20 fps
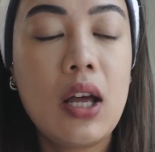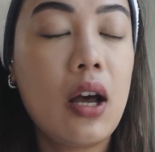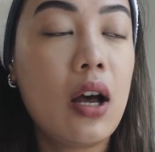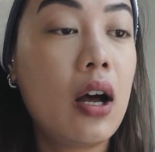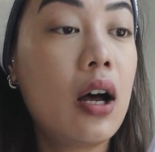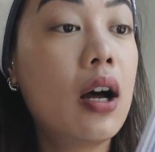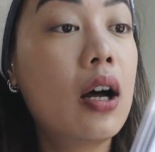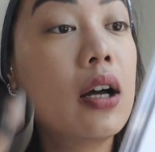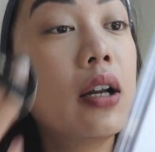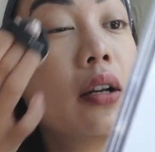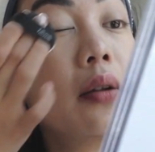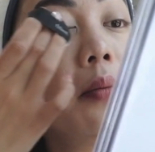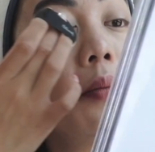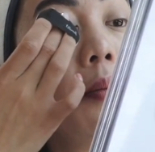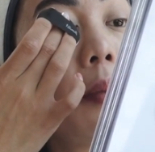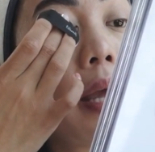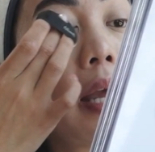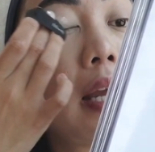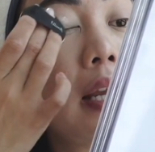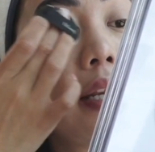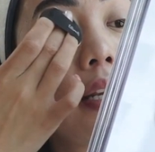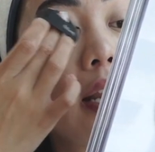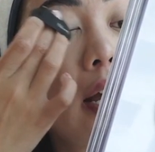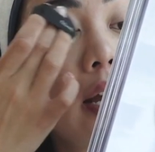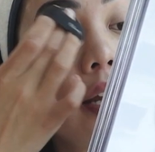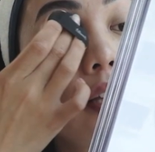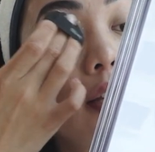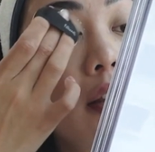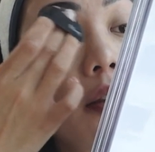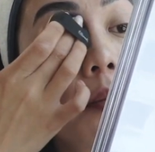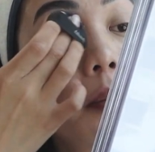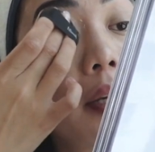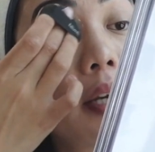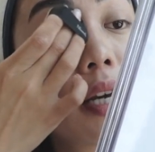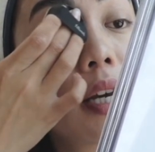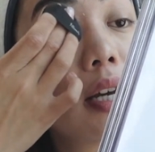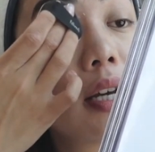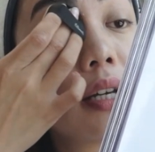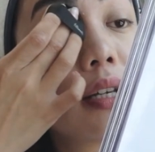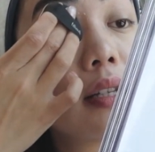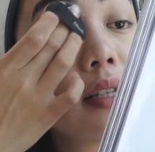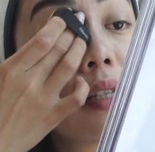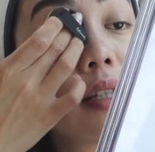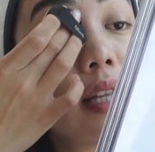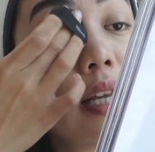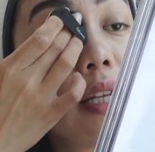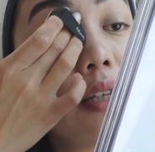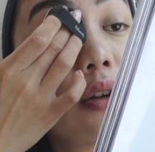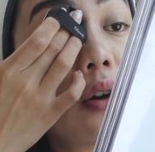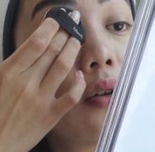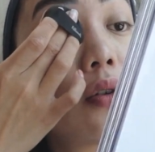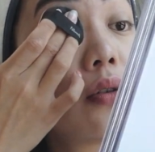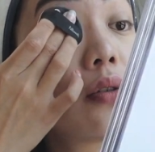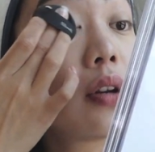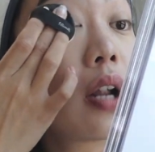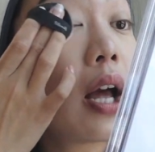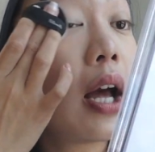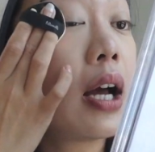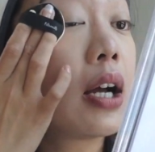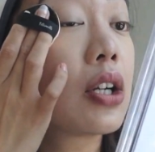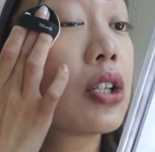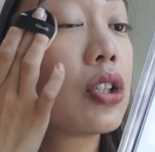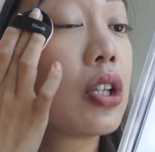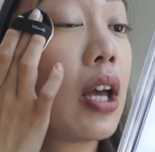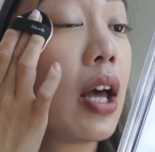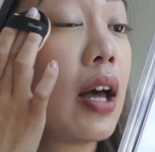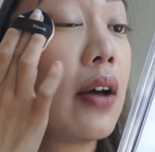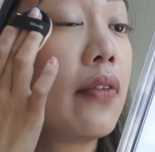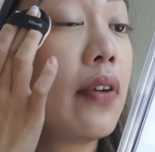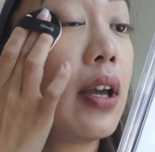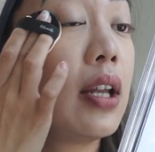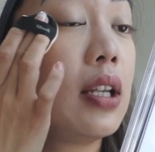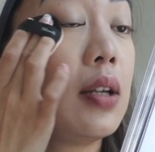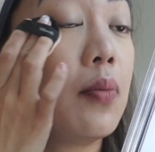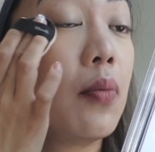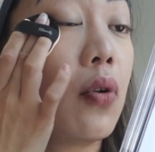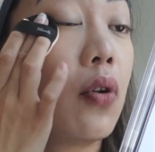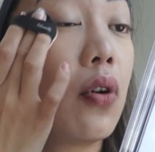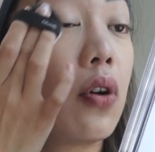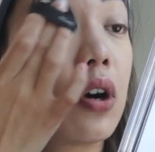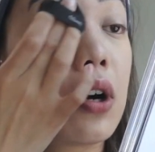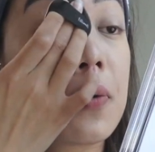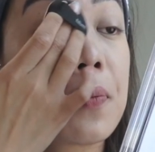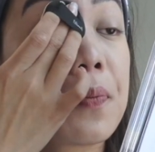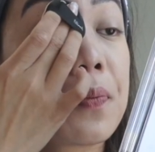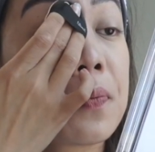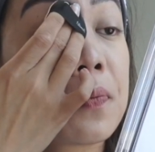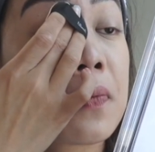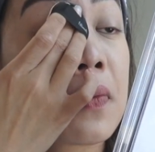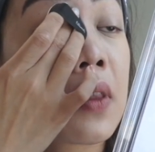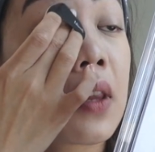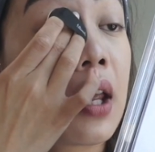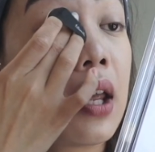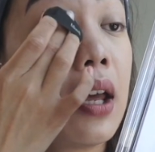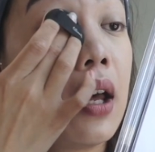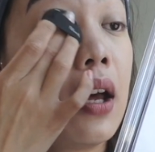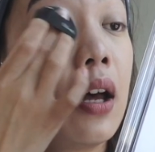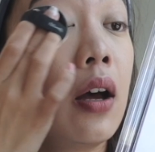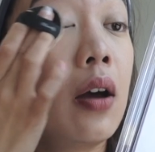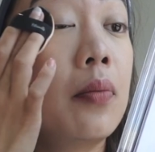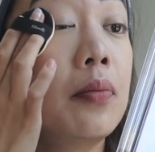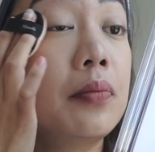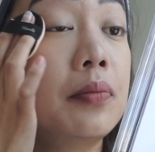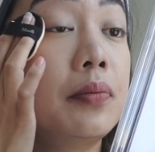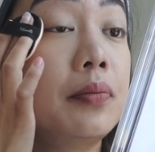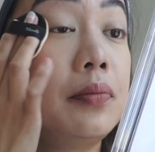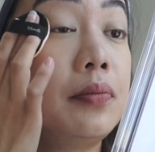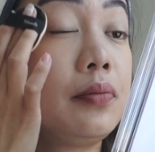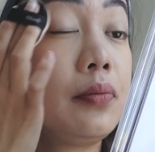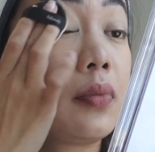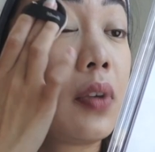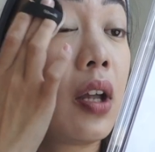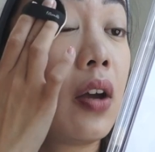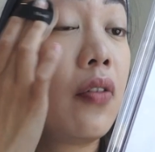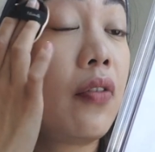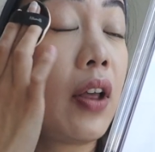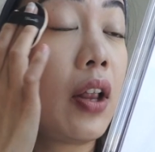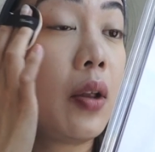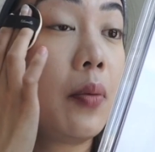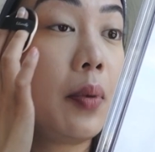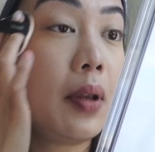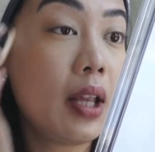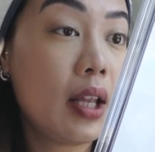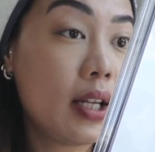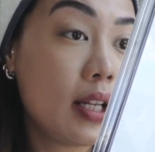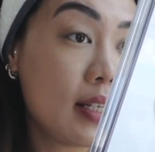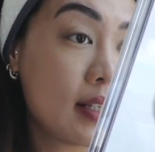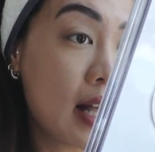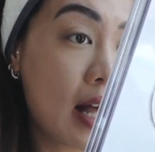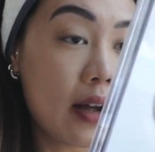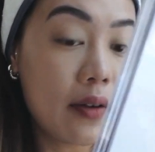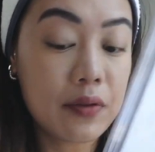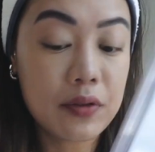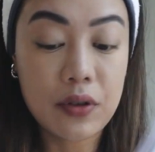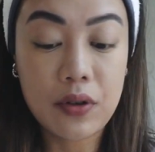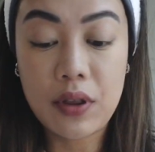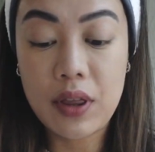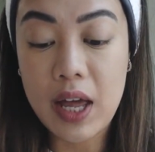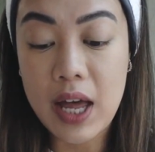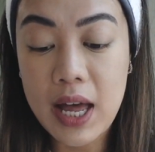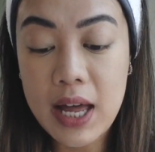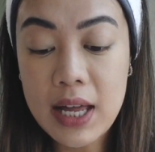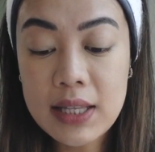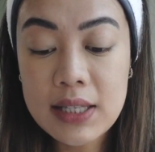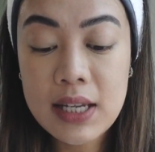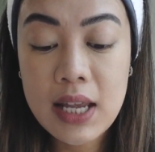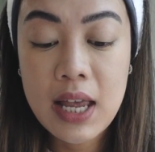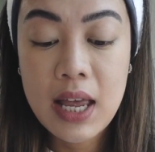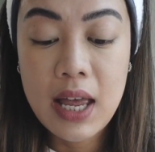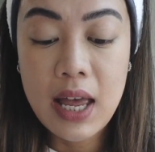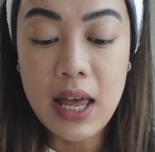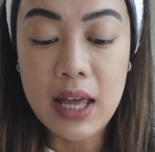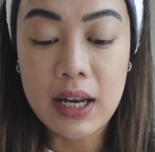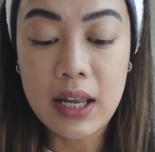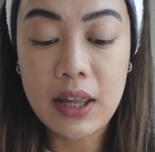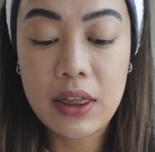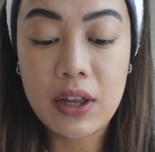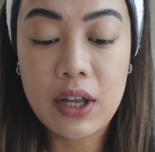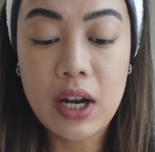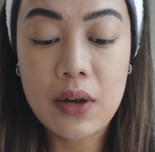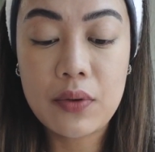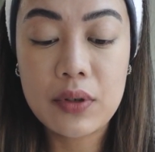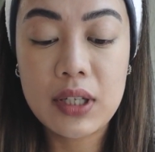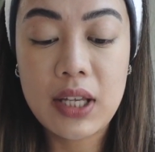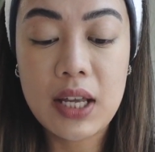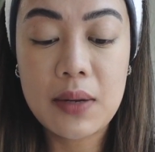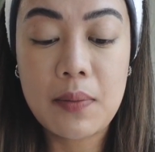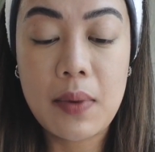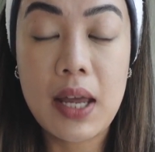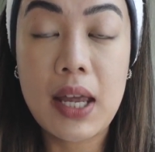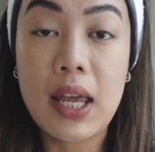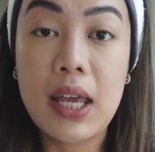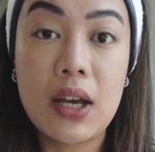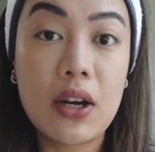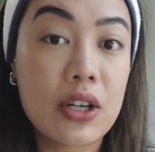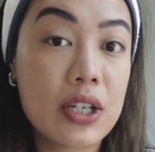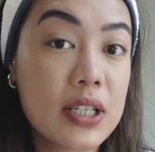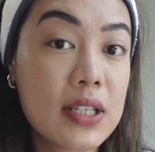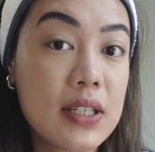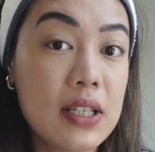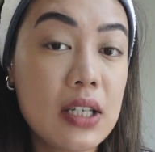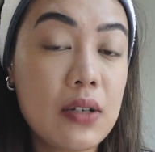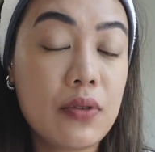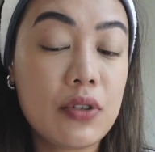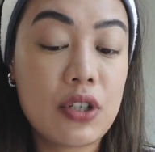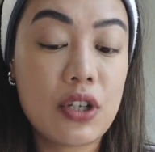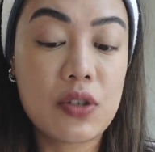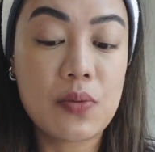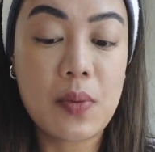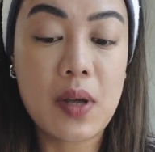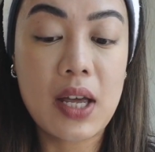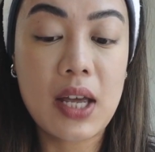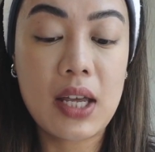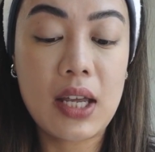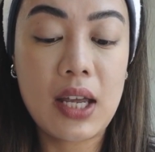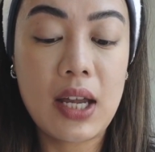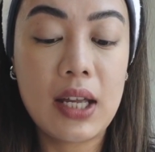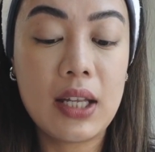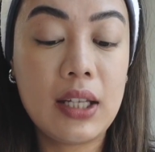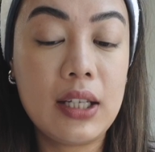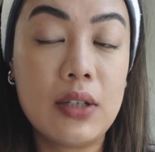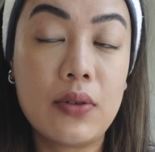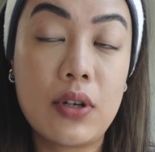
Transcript: on May 9th because they don't actually have any more availabilities after that. And I thought I would get my ARC, which is my alien